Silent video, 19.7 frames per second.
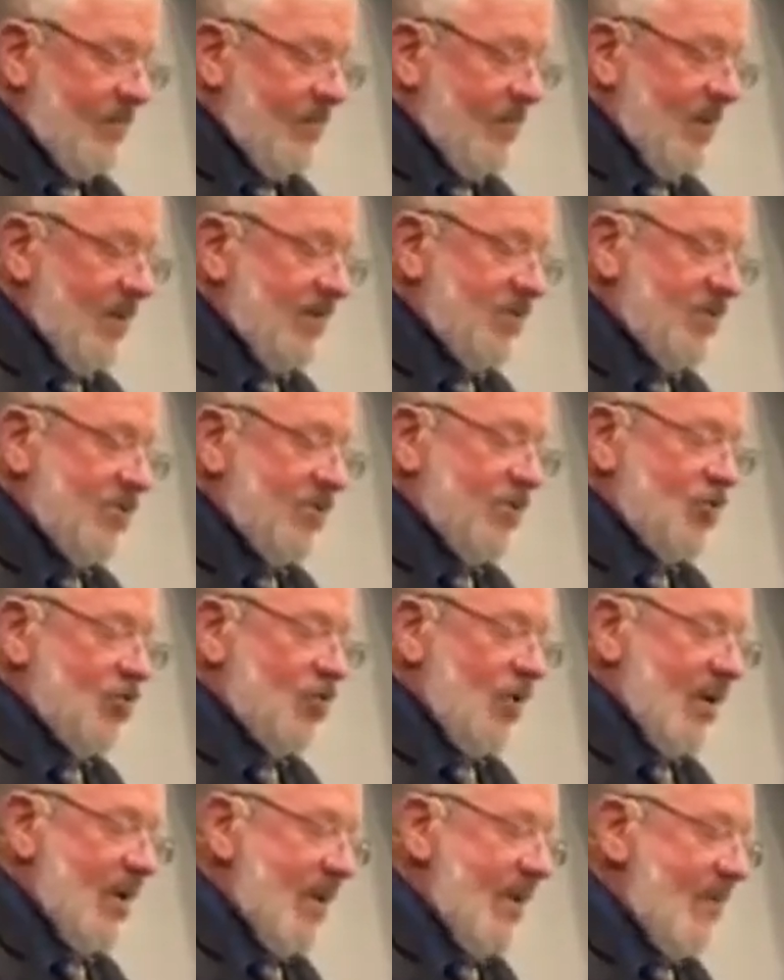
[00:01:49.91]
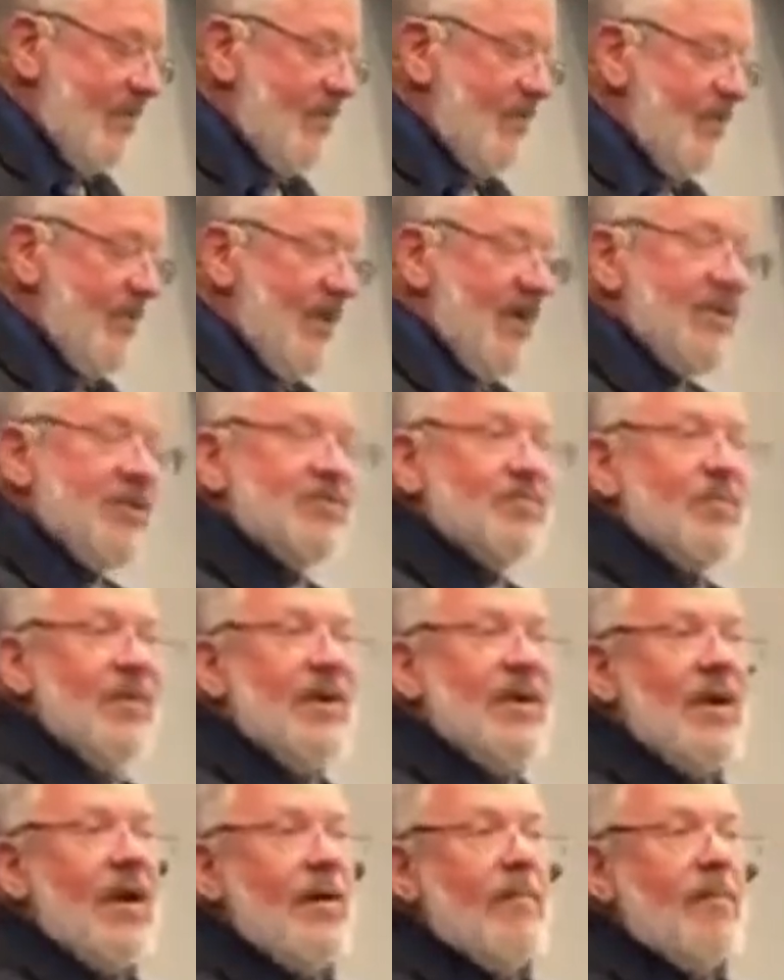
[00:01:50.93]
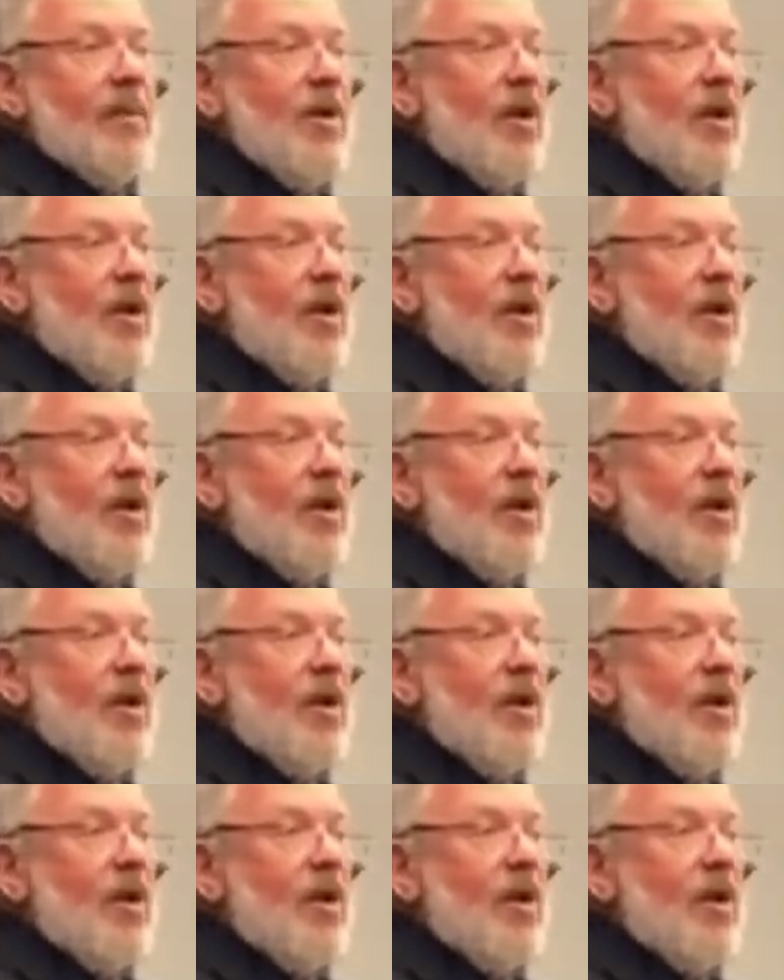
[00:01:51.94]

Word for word: it's the dream that has become